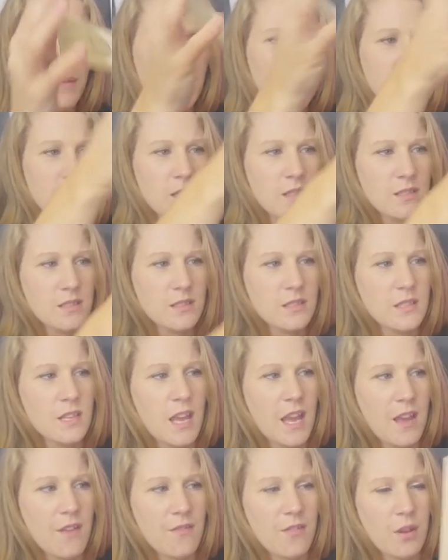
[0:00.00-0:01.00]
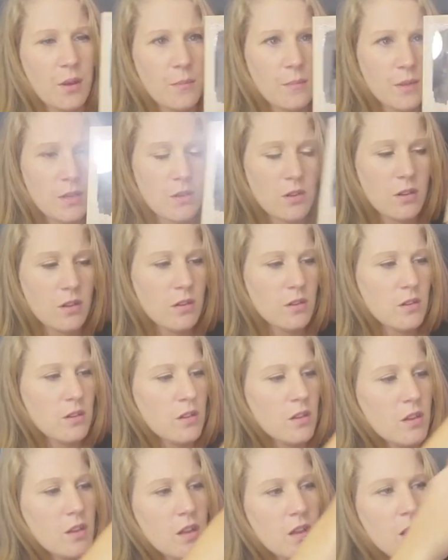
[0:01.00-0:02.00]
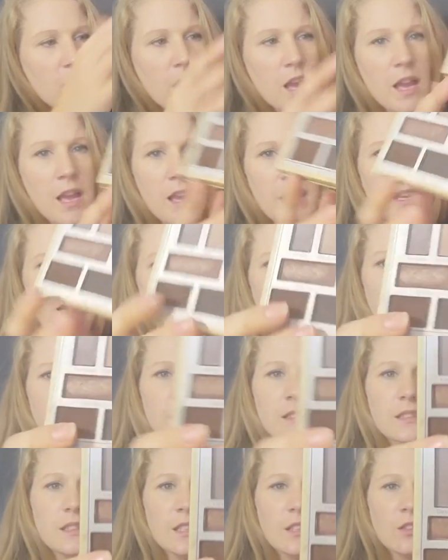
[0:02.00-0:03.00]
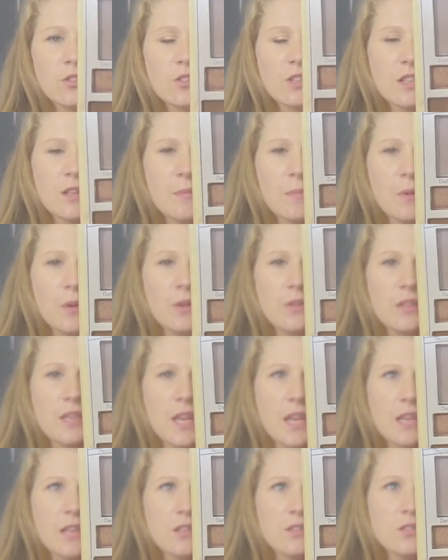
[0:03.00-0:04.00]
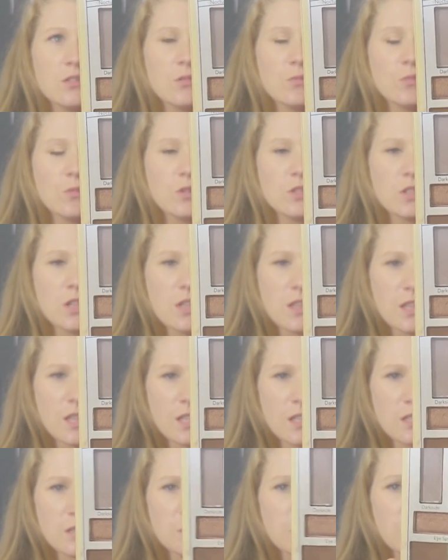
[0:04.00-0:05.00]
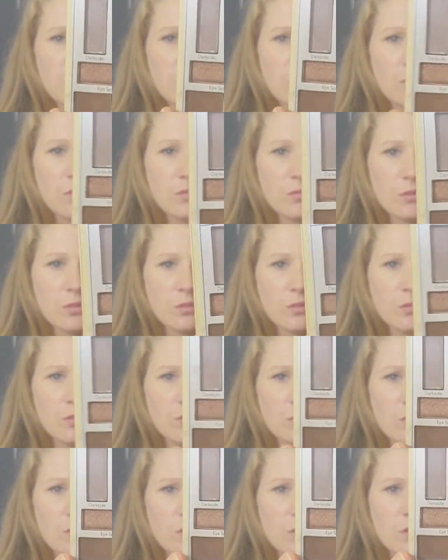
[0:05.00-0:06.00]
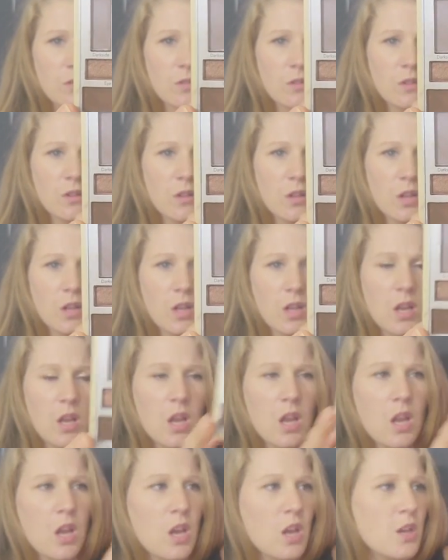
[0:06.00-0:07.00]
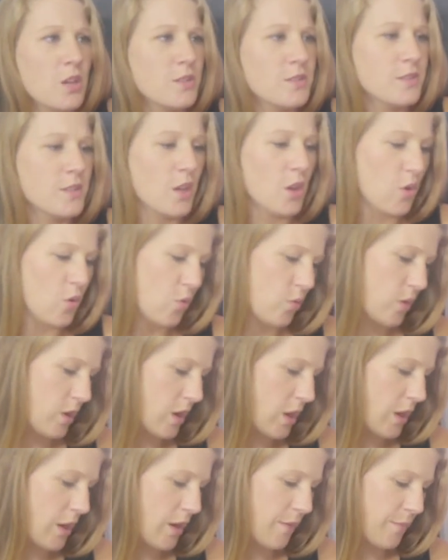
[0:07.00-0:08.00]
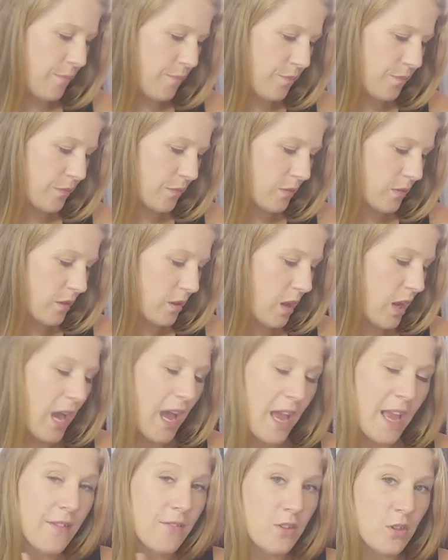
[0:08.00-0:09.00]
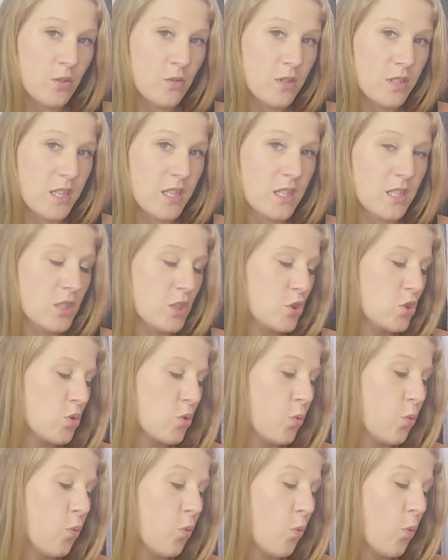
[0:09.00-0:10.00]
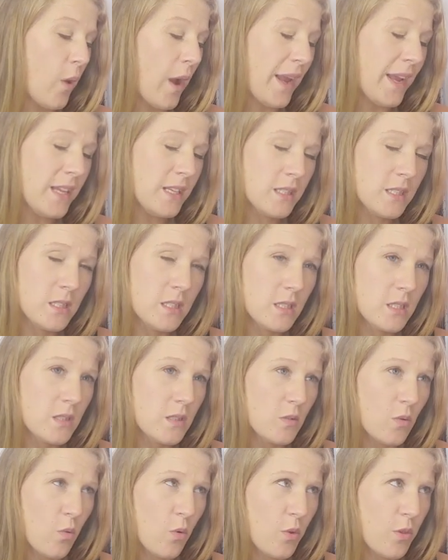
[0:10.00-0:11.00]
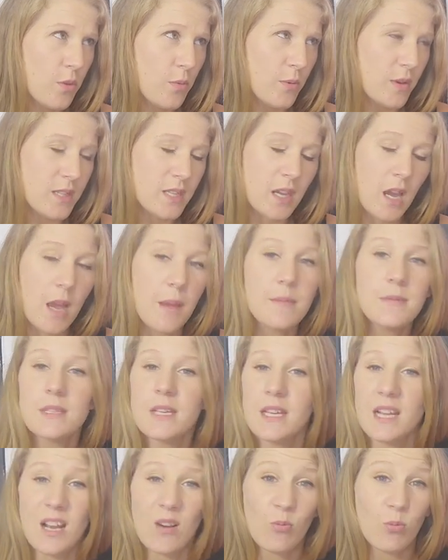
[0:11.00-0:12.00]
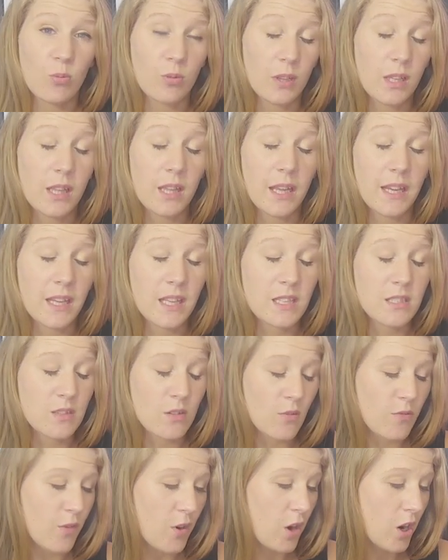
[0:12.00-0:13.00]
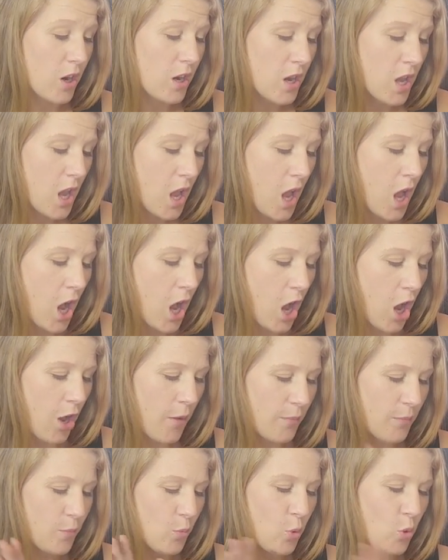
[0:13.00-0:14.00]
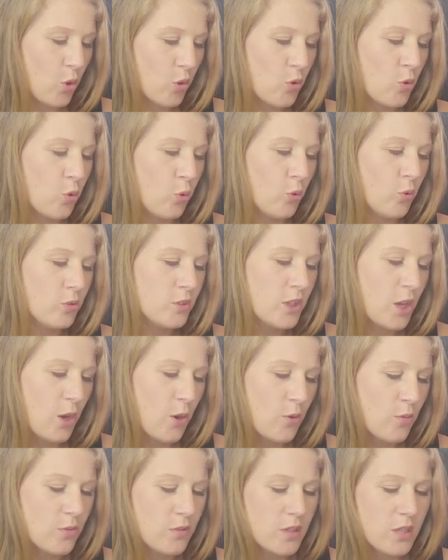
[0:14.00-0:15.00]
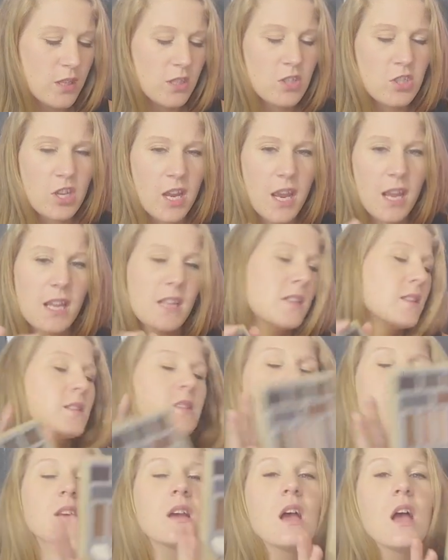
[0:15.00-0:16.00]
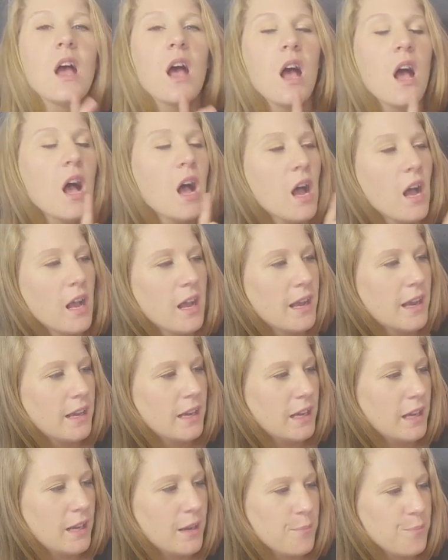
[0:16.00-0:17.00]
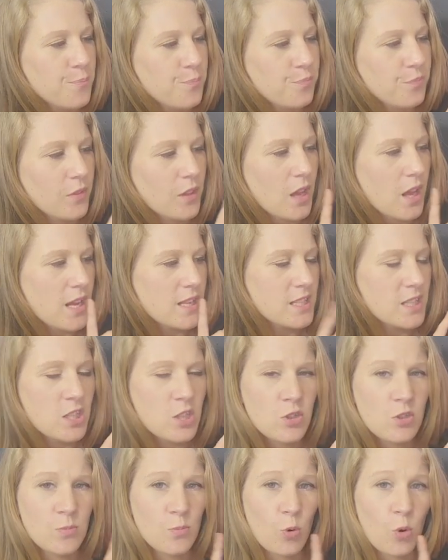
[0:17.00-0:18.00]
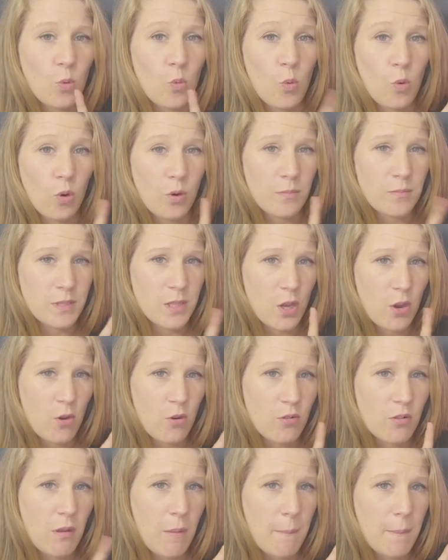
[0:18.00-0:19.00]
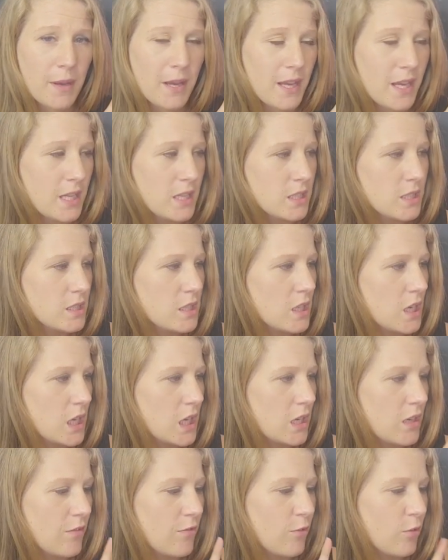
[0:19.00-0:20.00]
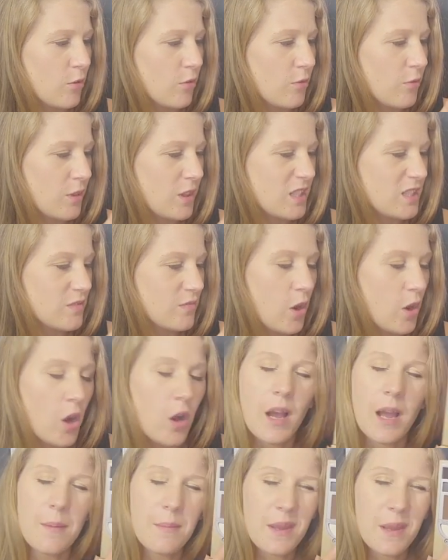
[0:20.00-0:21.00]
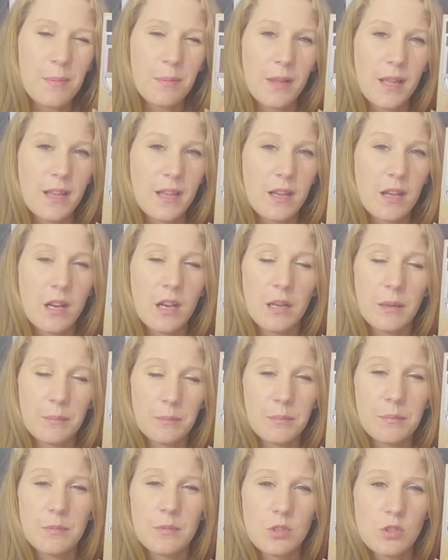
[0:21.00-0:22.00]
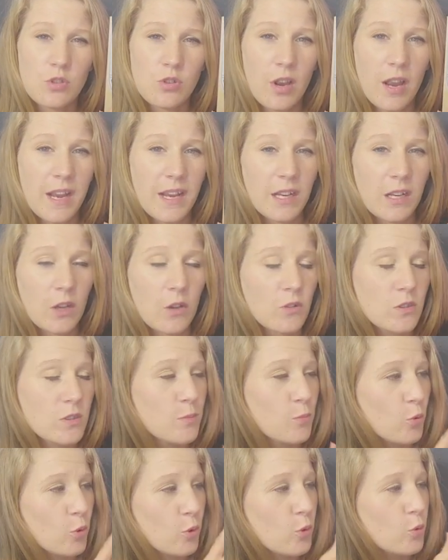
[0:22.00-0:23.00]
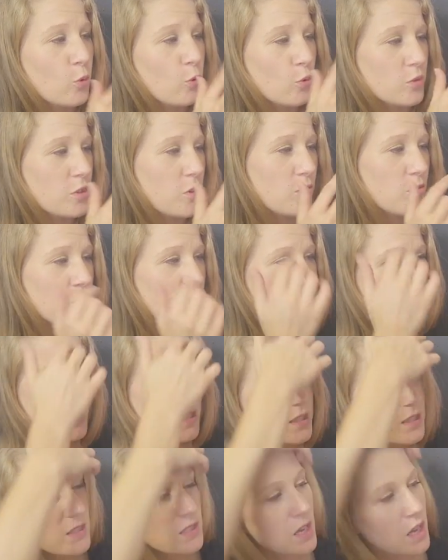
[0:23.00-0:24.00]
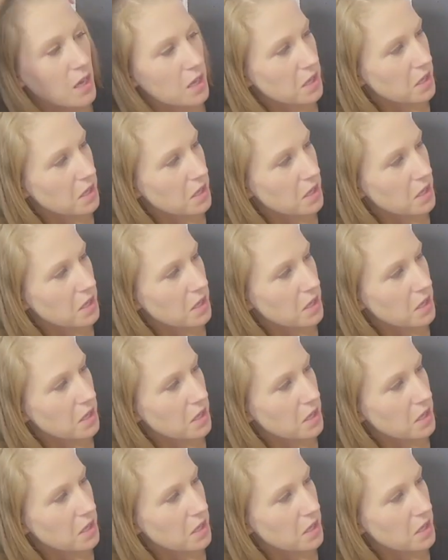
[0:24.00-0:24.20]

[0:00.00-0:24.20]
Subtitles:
It does have a mirror, and it looks like a bird cage, which I think is beautiful. So I have used this twice or 3 times, and I really like it so far. More cool toned shades. I didn't use more warm tone, but for this fall I may try and go to more cooler tone shades.